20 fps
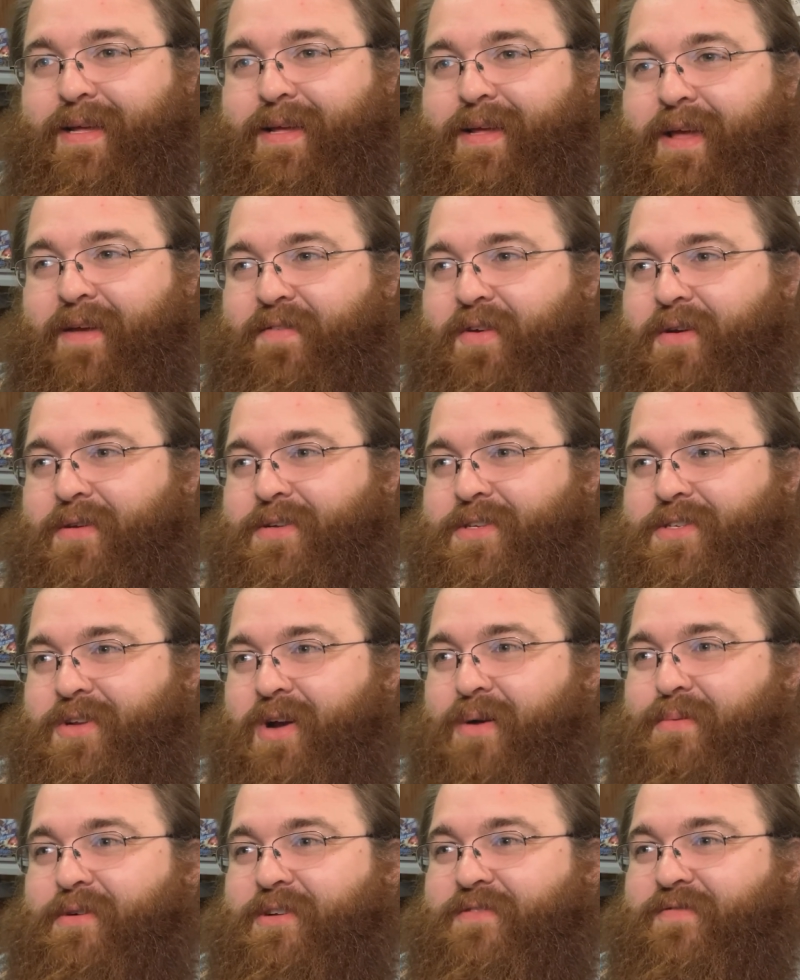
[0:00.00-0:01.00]
if you're a
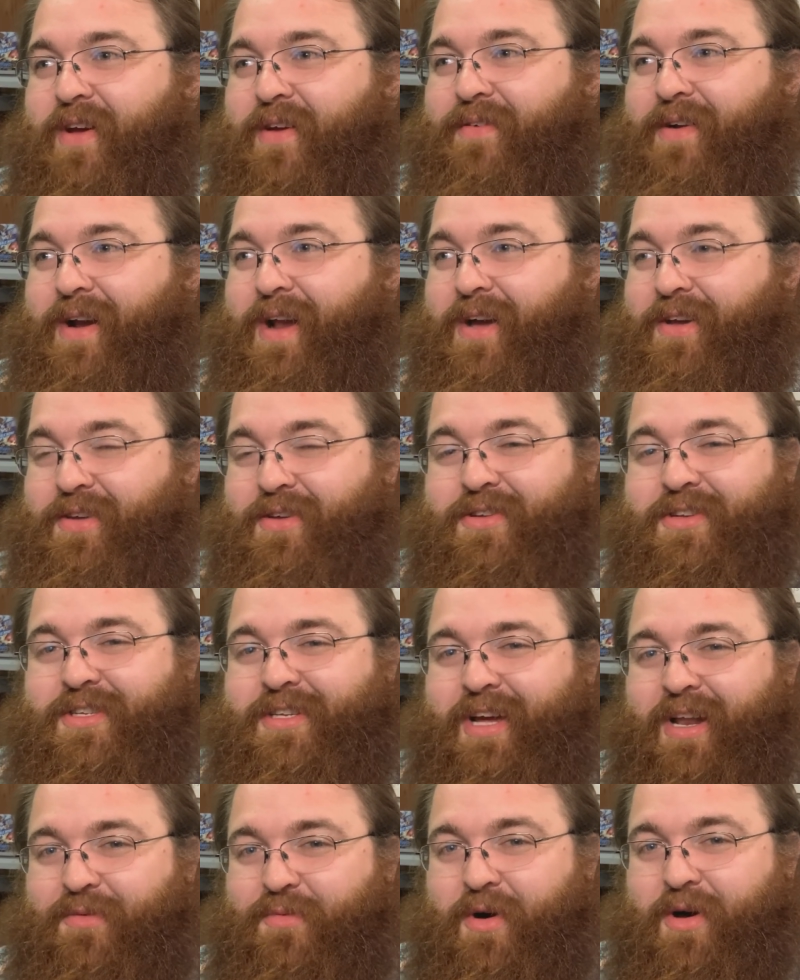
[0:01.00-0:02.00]
Star Wars fan right now, you just
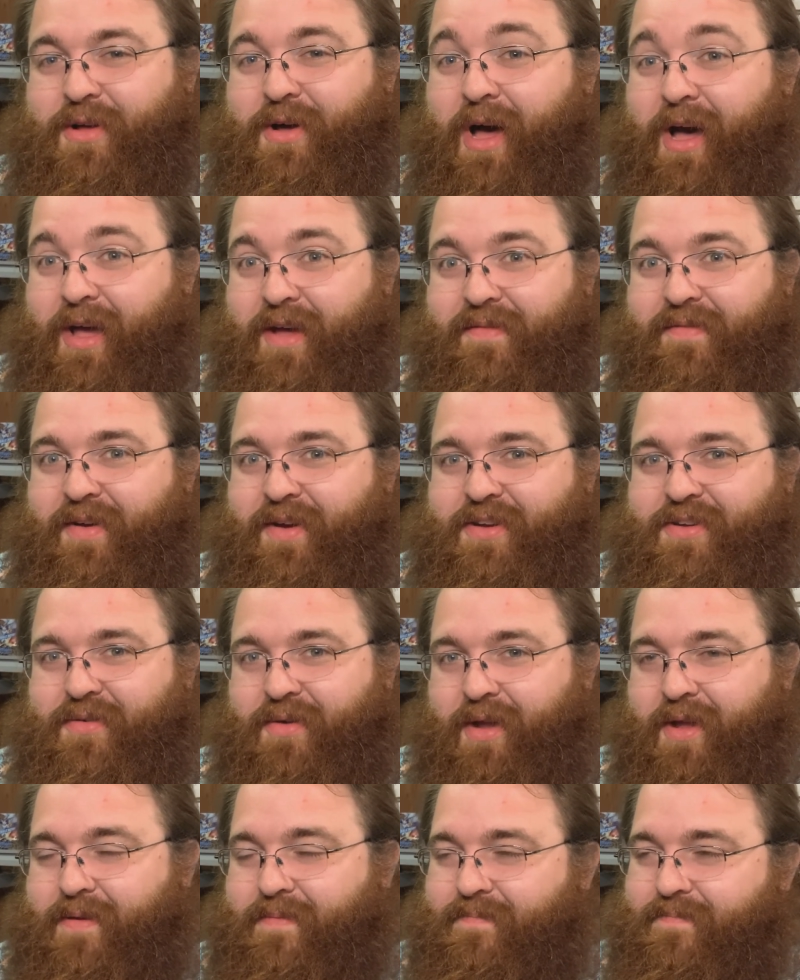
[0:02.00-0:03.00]
kind of want a
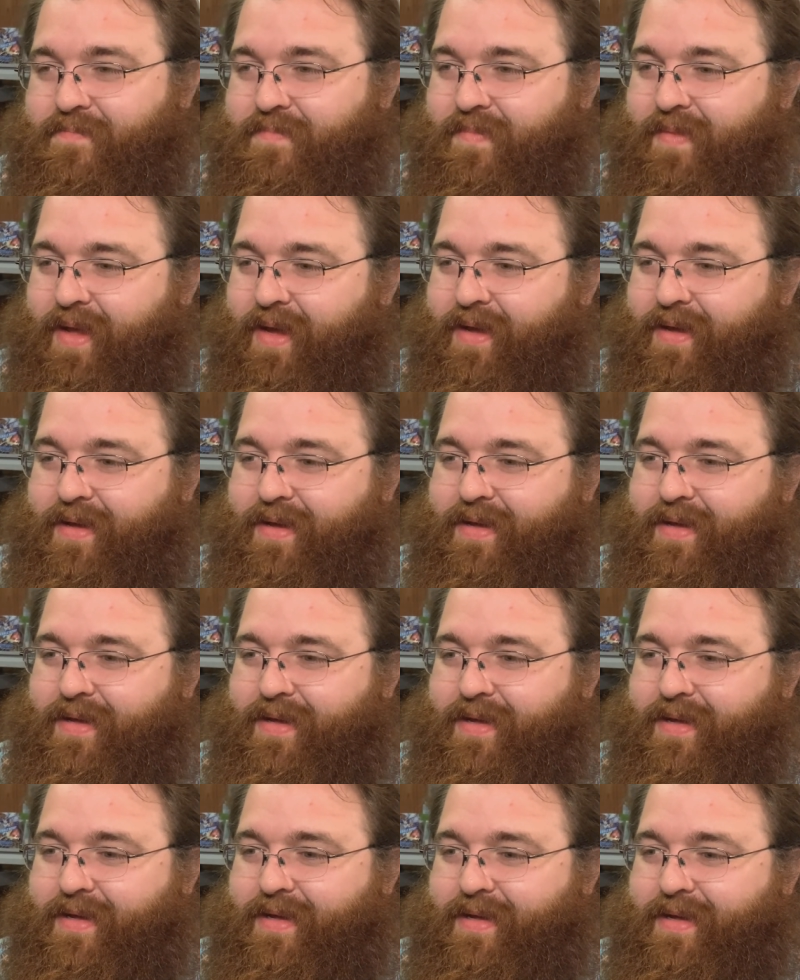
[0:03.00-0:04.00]
victory.
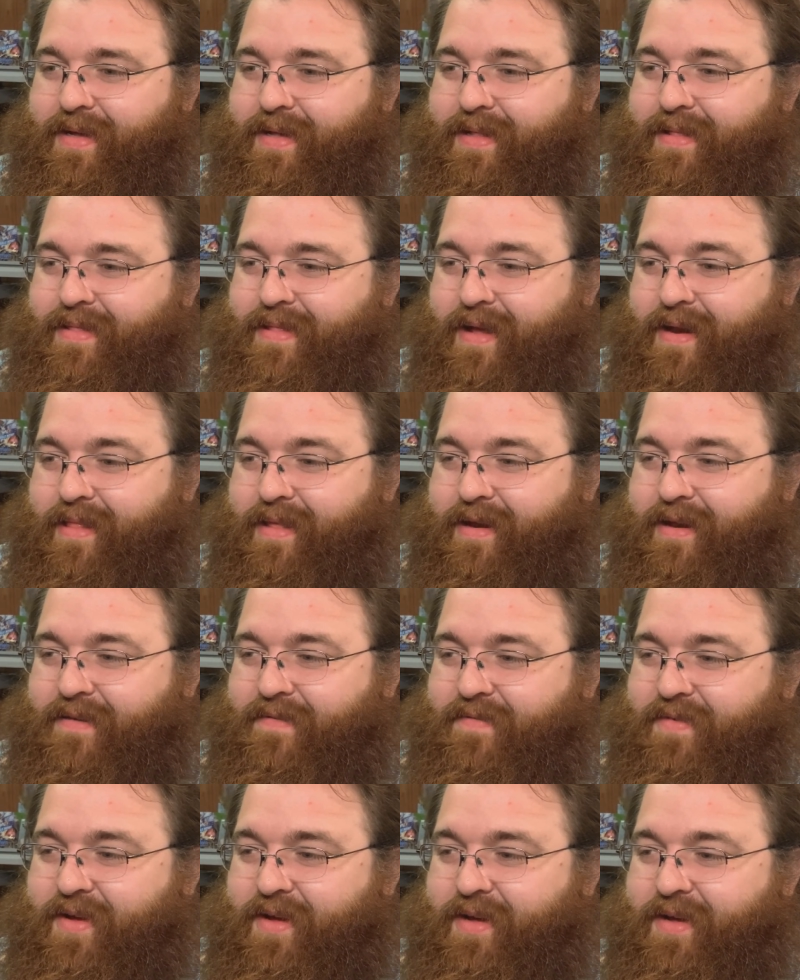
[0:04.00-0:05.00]
Not a lot
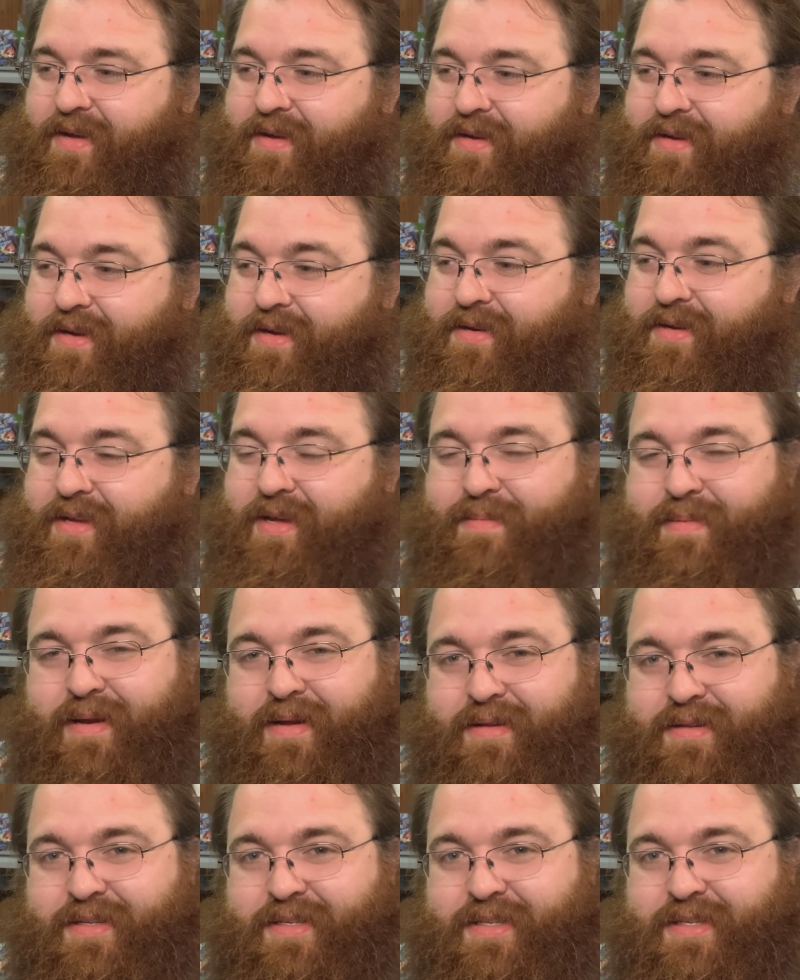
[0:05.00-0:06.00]
of good coming
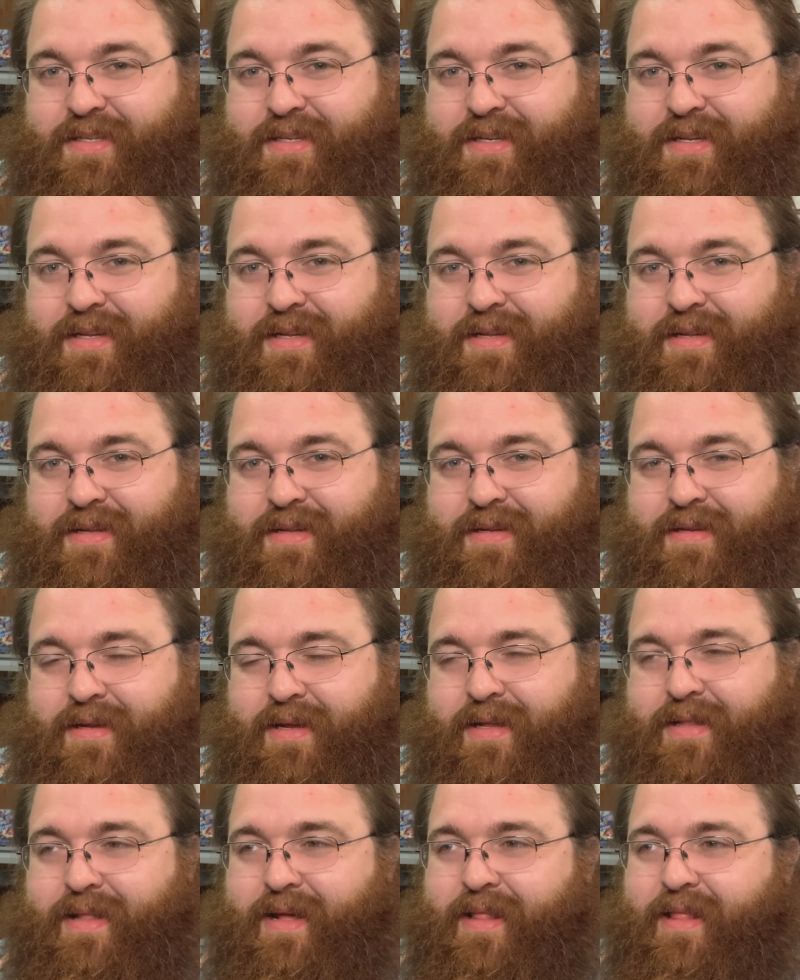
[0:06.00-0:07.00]
else.
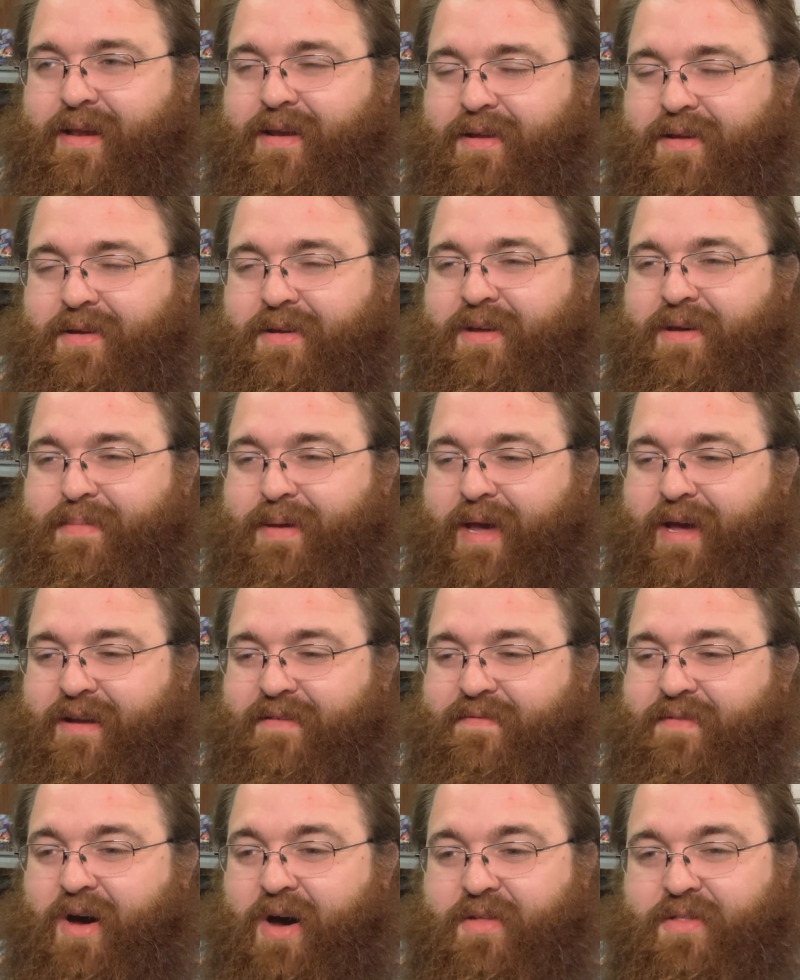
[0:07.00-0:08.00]
Not a lot of good coming out
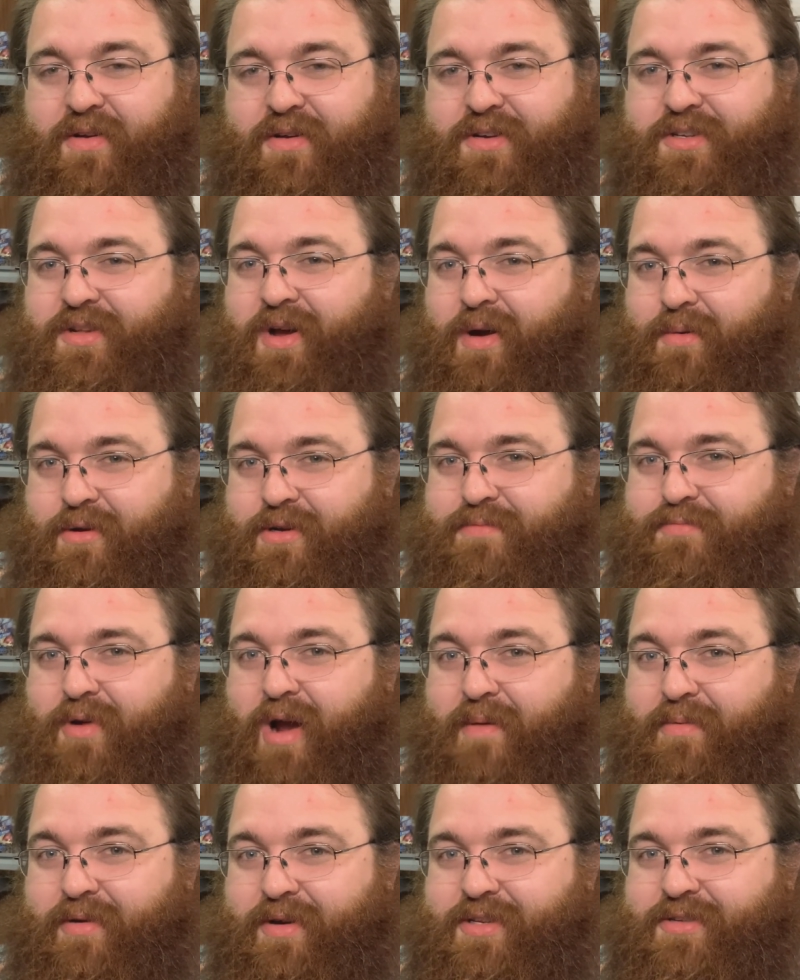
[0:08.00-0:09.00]
of other Star Wars
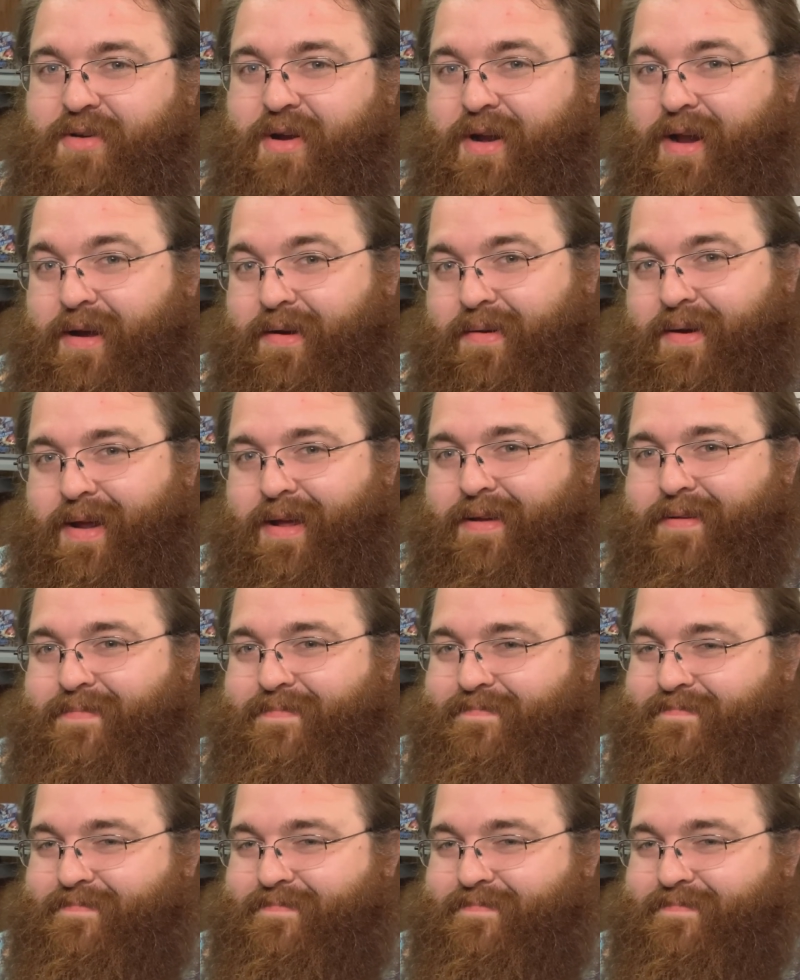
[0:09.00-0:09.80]
properties right now, right?